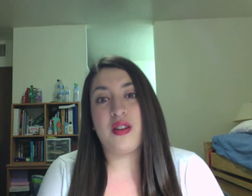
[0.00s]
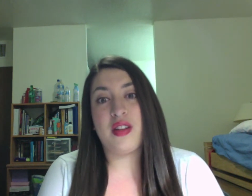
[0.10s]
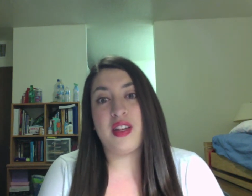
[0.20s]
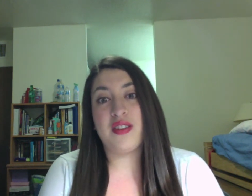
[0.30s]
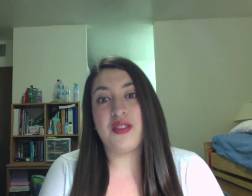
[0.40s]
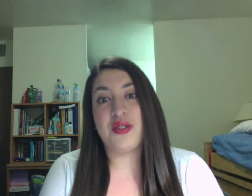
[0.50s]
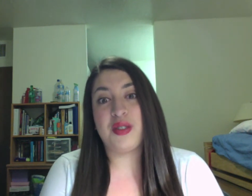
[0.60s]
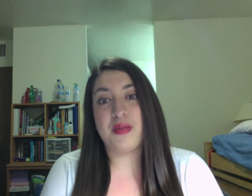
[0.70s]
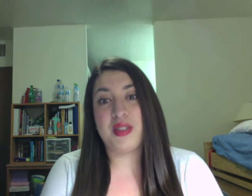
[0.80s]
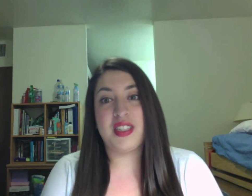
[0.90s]
like on
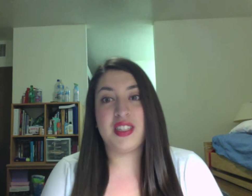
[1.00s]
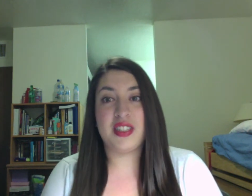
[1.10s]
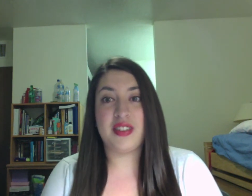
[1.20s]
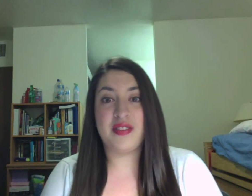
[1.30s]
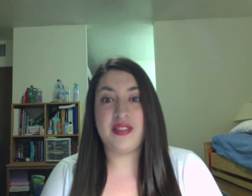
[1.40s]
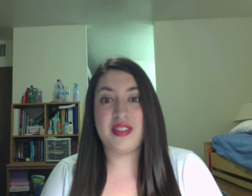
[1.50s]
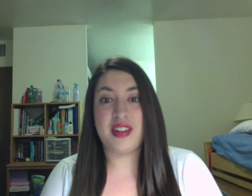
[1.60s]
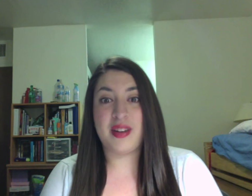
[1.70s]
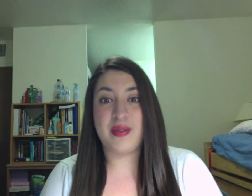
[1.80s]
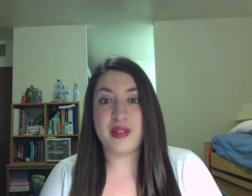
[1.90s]
trips and stuff.
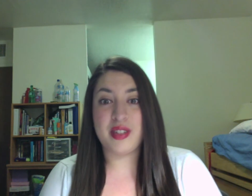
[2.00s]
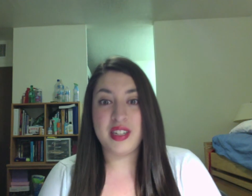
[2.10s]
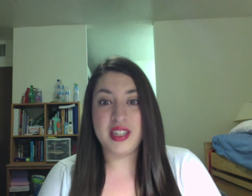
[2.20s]
I would